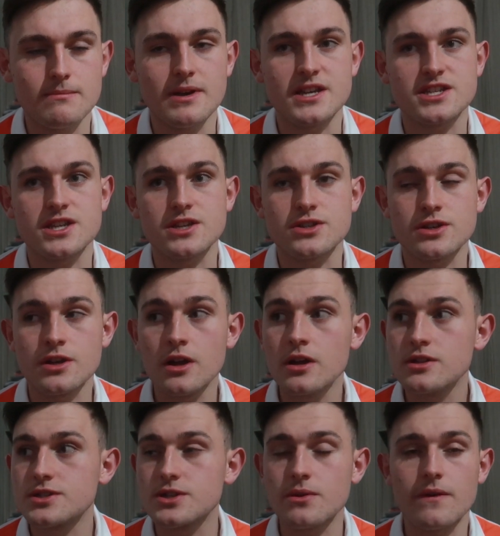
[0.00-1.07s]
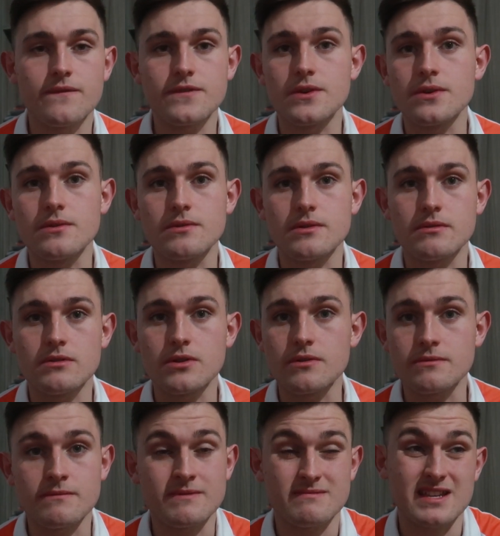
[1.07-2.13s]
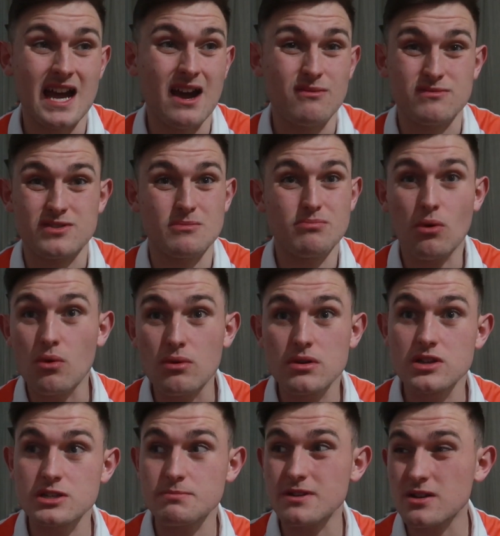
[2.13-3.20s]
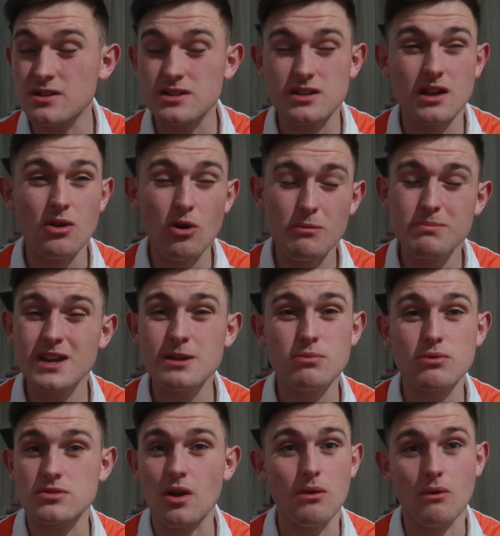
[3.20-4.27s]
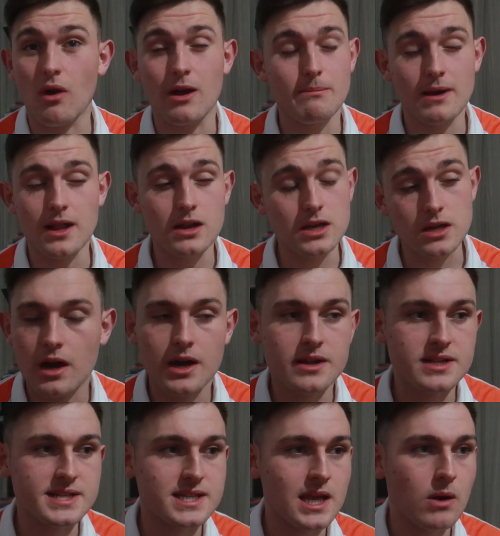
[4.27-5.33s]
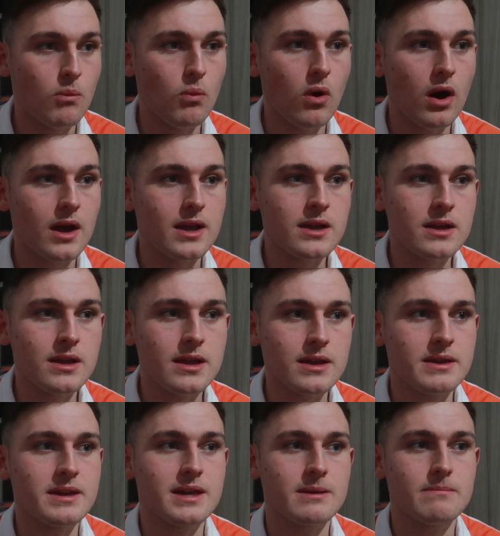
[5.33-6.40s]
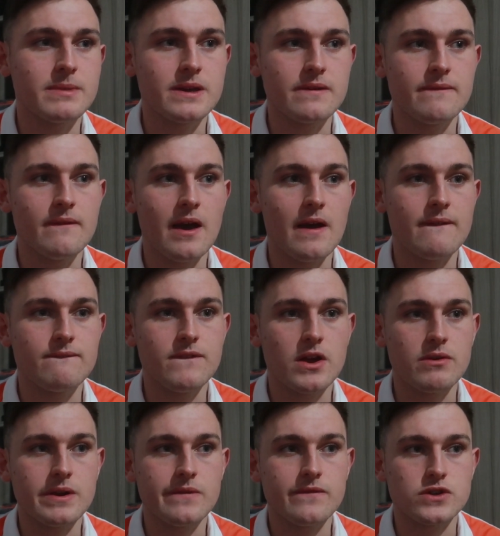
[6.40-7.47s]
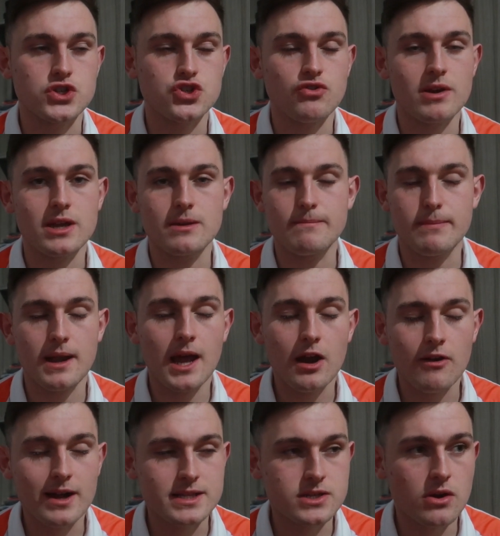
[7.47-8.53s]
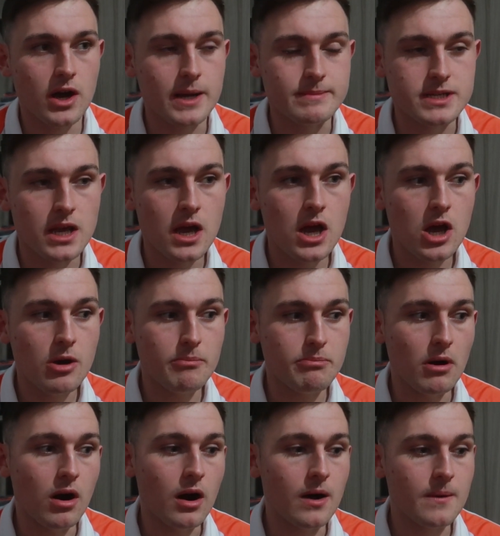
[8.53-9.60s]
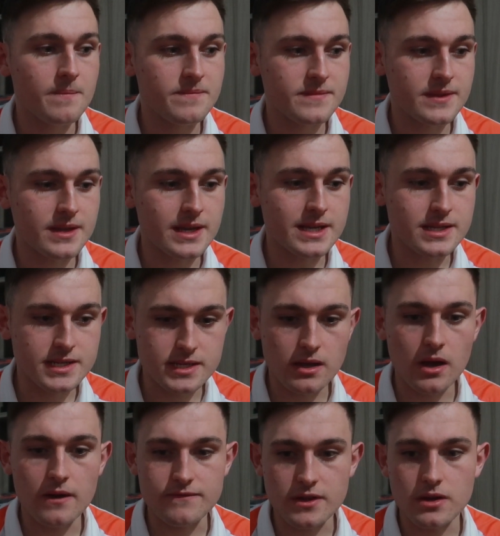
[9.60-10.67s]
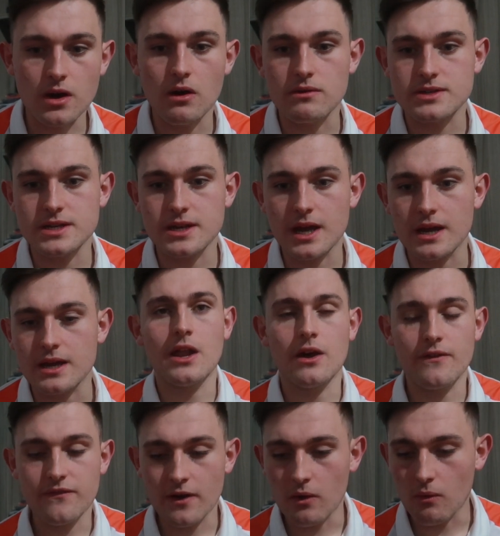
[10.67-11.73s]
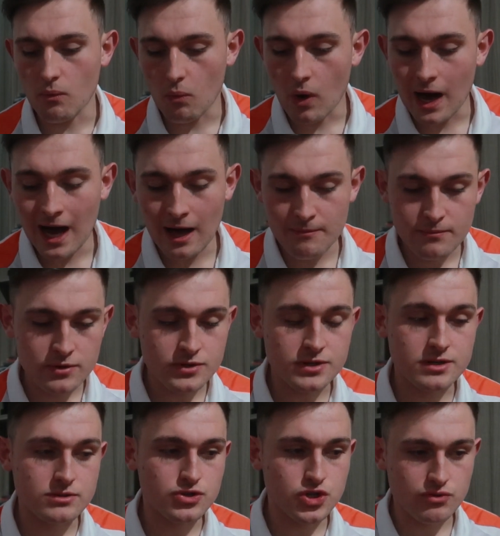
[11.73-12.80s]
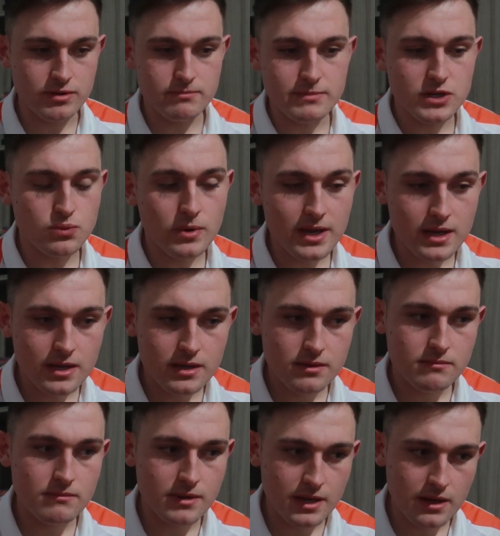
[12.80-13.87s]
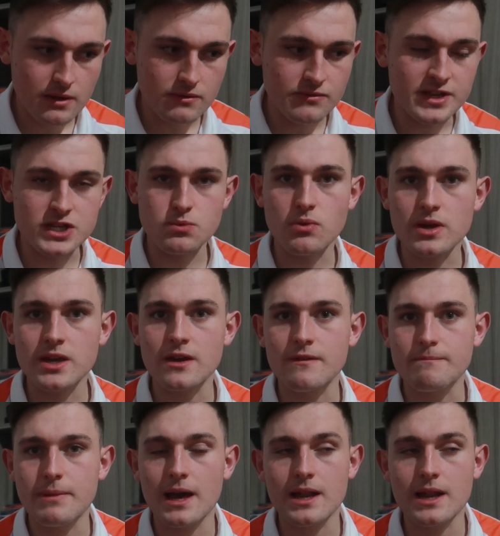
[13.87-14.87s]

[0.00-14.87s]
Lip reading: message to a few Luton Town supporters, because a lot of people don't like Pelly. I understand why. He can be a very frustrating player at times, but he deserved a goal today. And I felt what happened during midweek, this will give